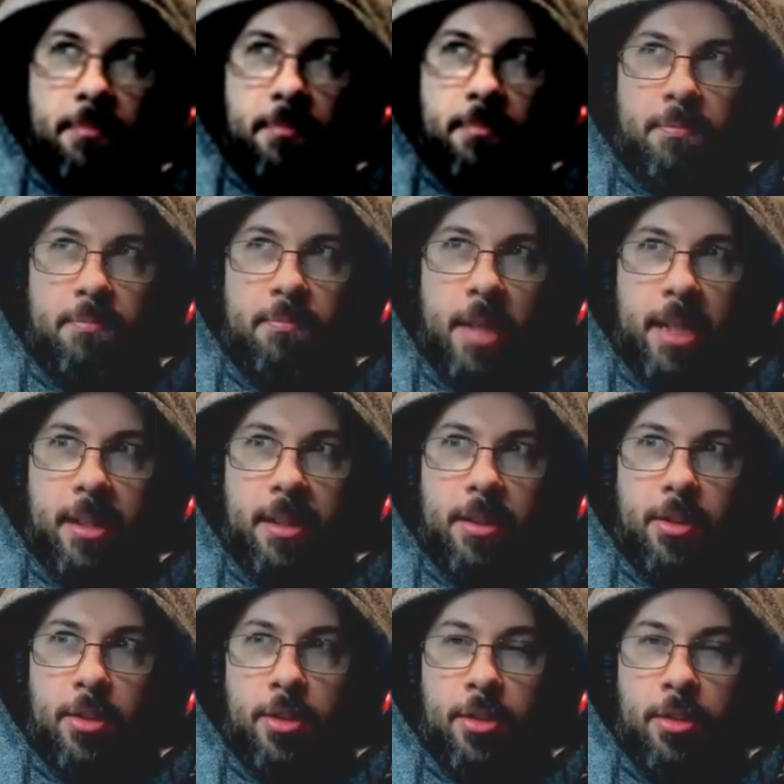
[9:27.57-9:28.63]
making
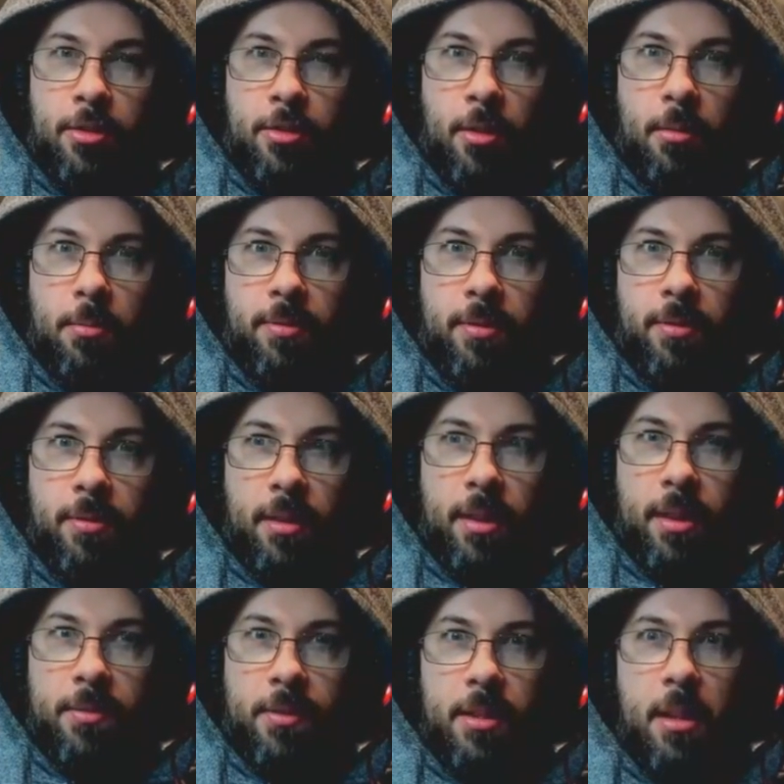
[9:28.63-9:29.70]
a shop front? I
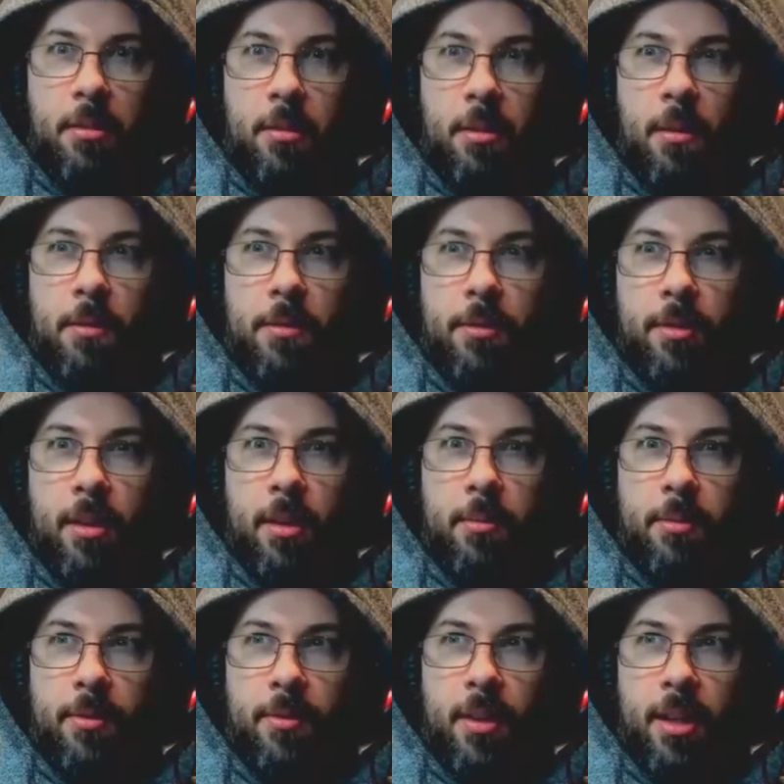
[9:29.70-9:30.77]
have no
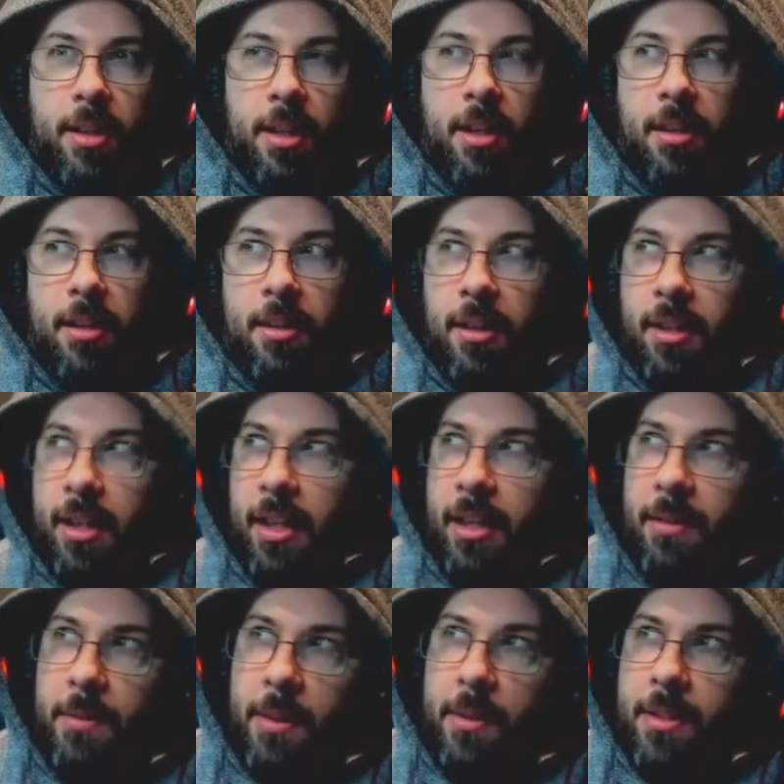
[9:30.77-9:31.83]
concept of
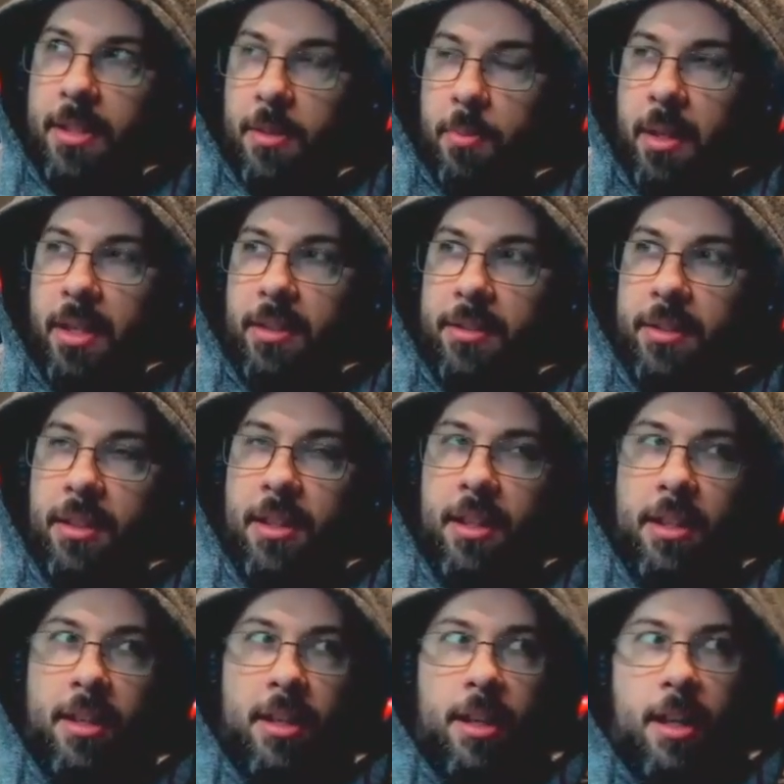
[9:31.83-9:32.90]
okay, we got this space.
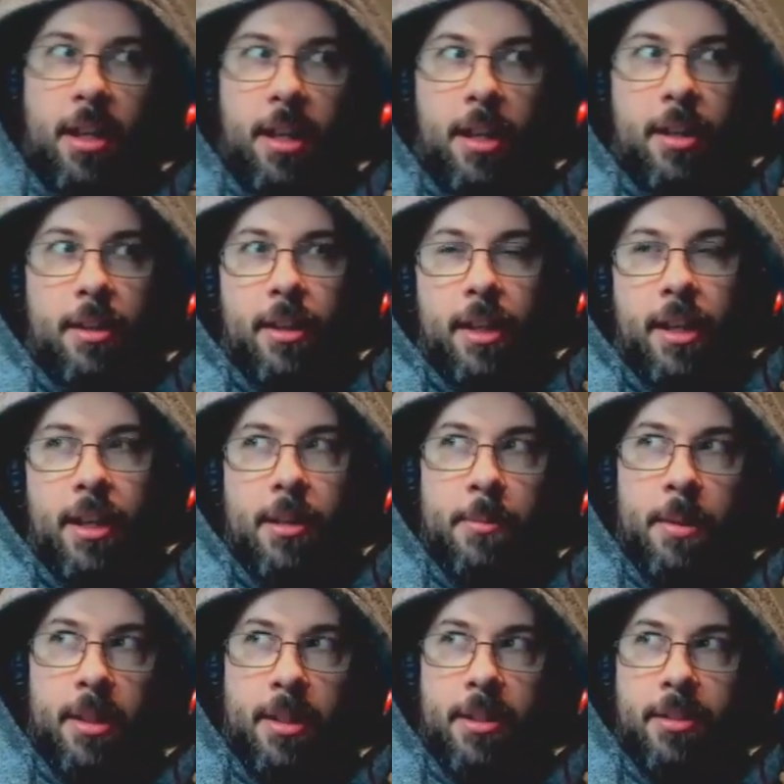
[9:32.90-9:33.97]
How the hell
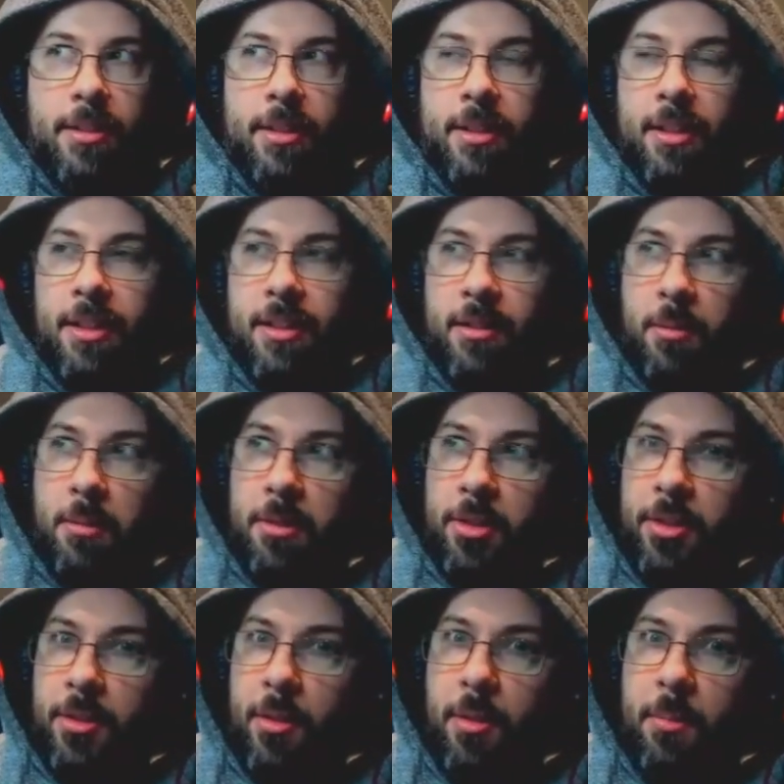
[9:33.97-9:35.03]
am I going to turn it into a
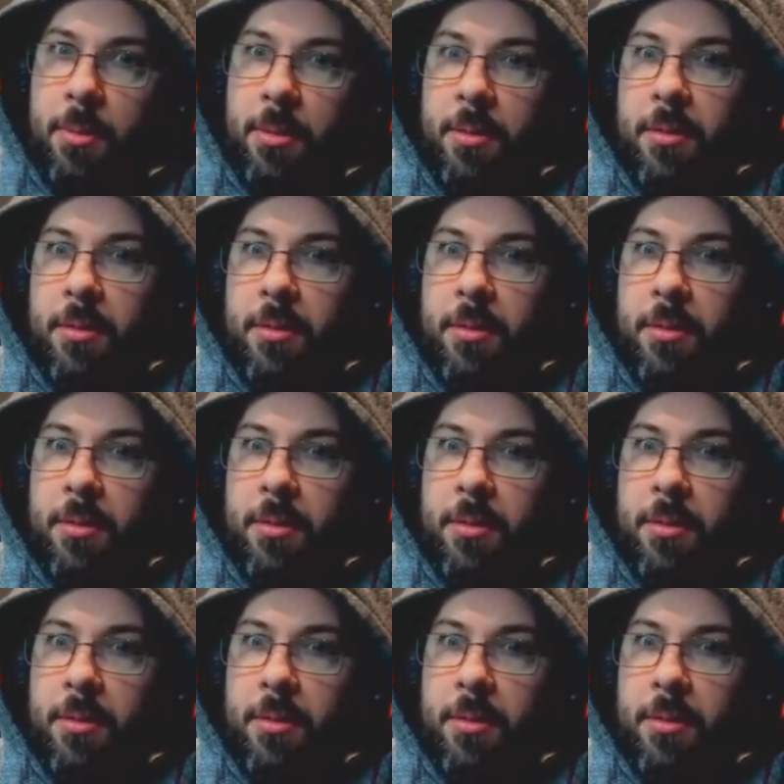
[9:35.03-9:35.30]
shop?